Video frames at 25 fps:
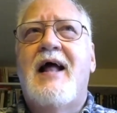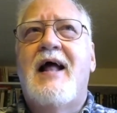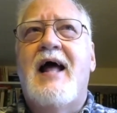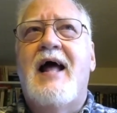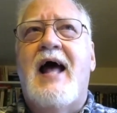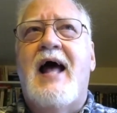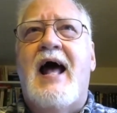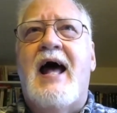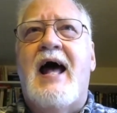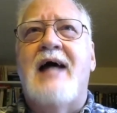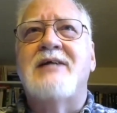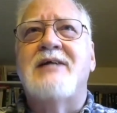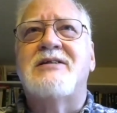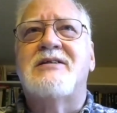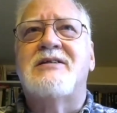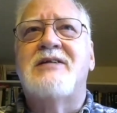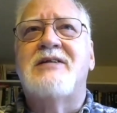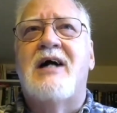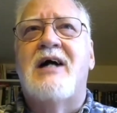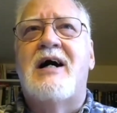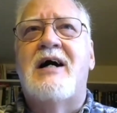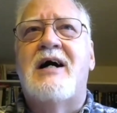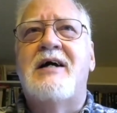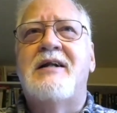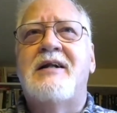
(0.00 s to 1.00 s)
has
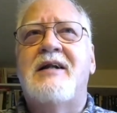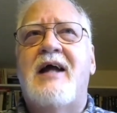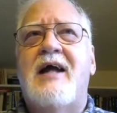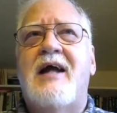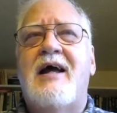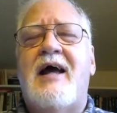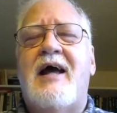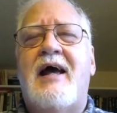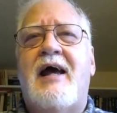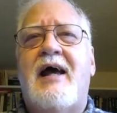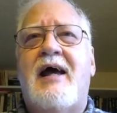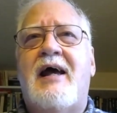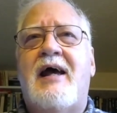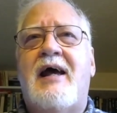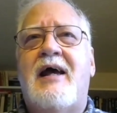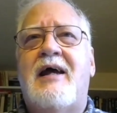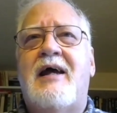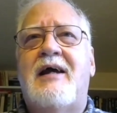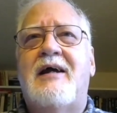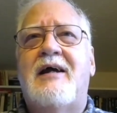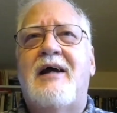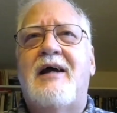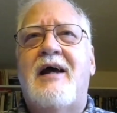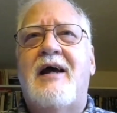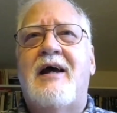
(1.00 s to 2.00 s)
done
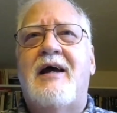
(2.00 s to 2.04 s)
an